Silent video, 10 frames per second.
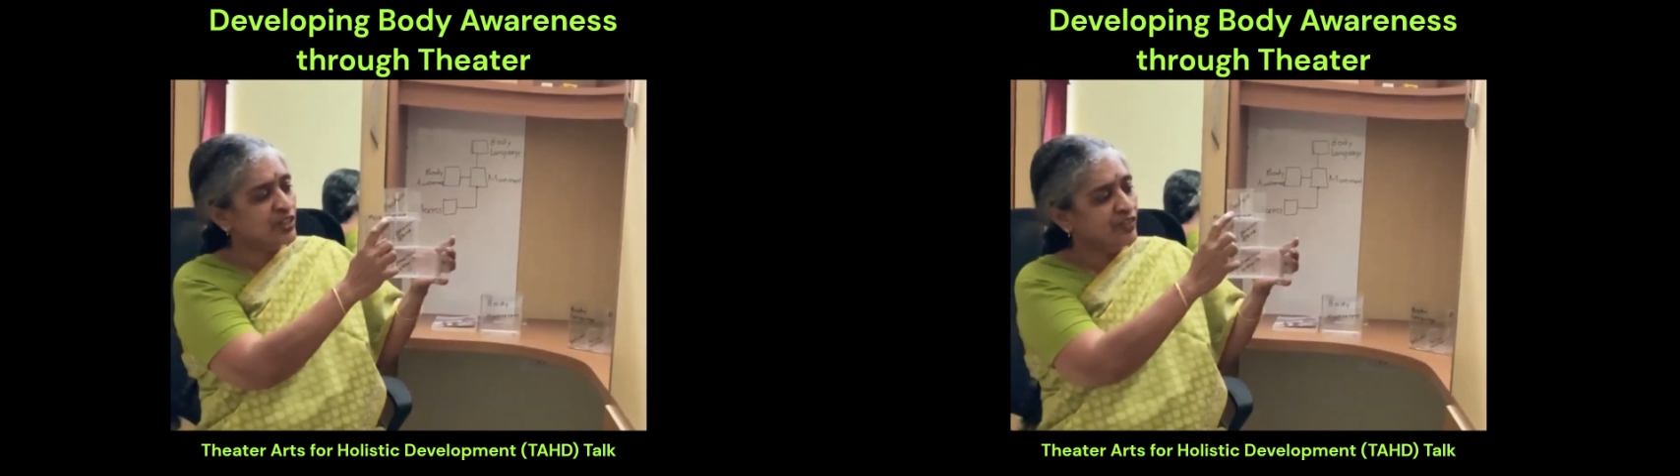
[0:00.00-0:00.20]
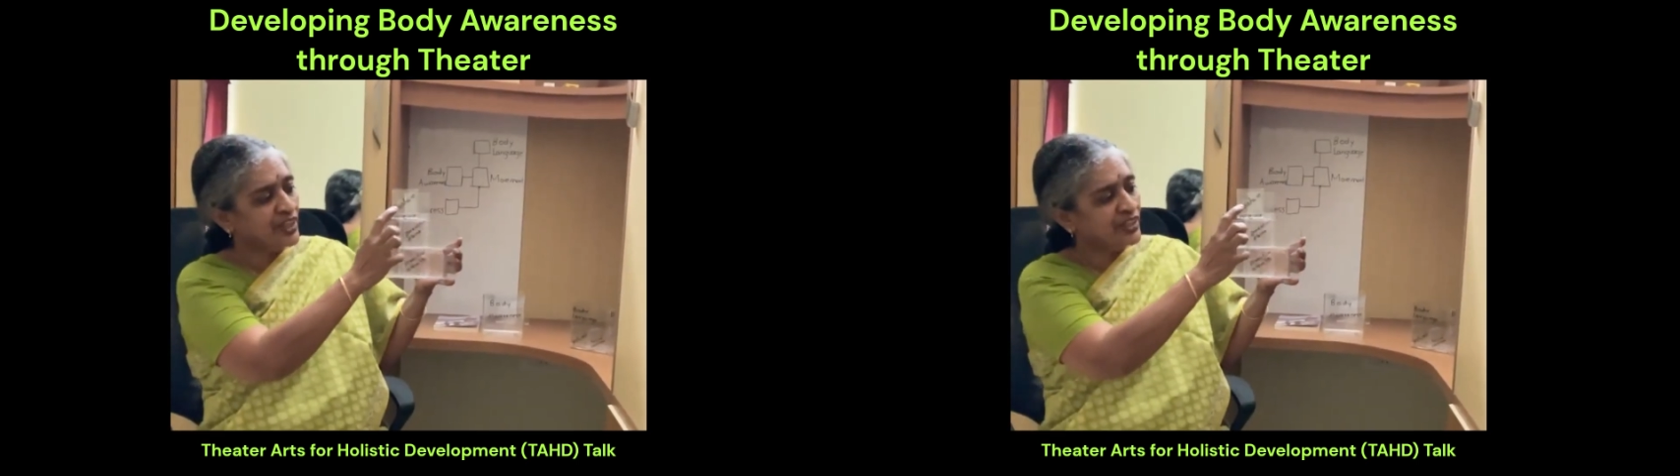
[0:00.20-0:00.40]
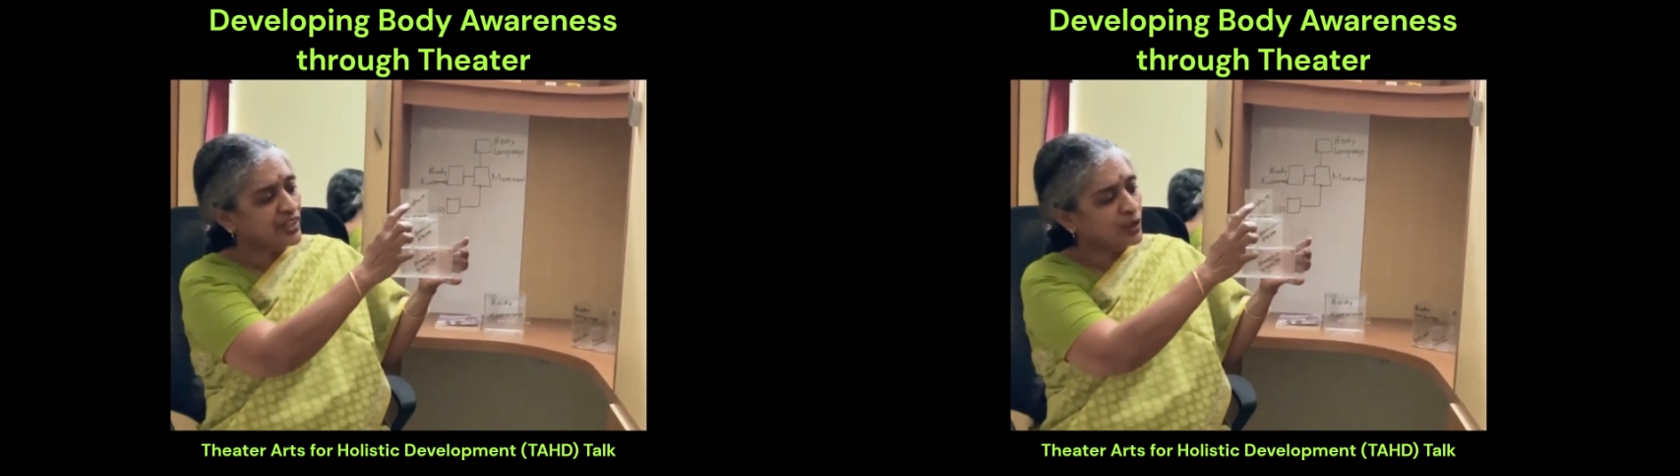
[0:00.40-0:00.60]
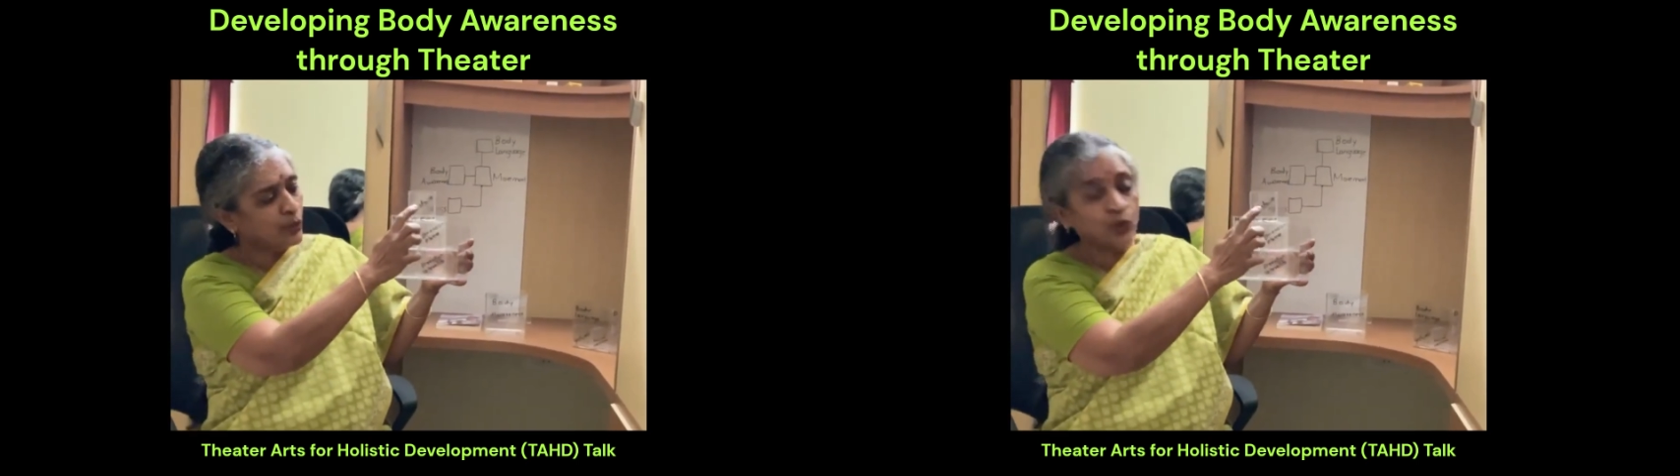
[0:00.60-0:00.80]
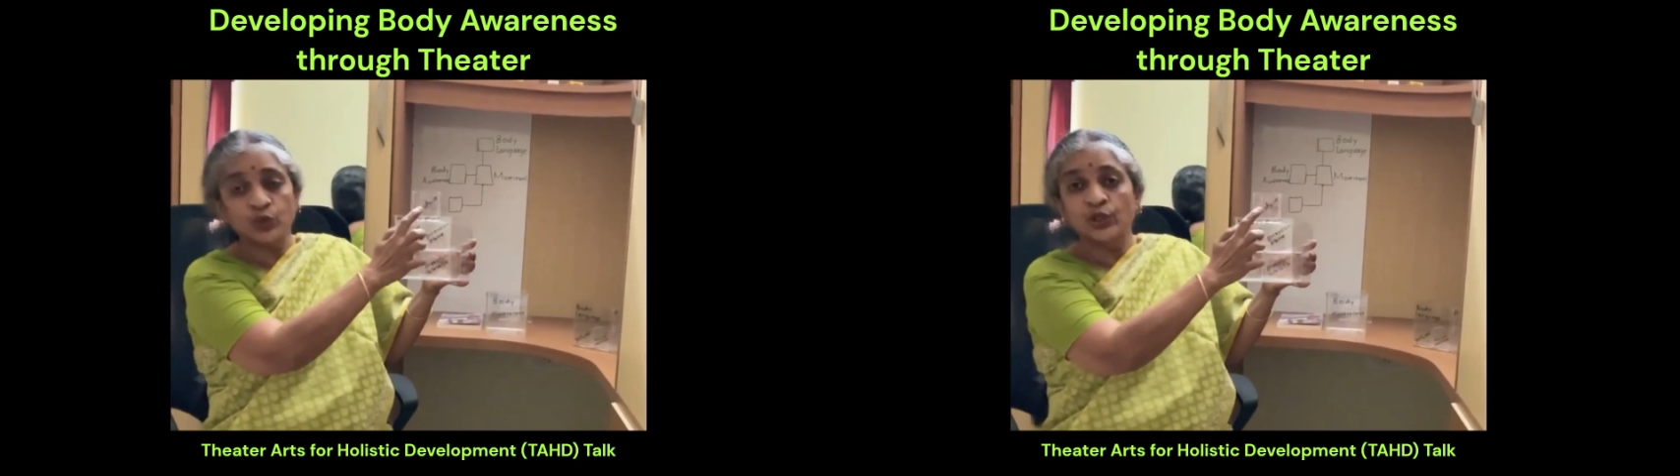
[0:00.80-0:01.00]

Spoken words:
we can think about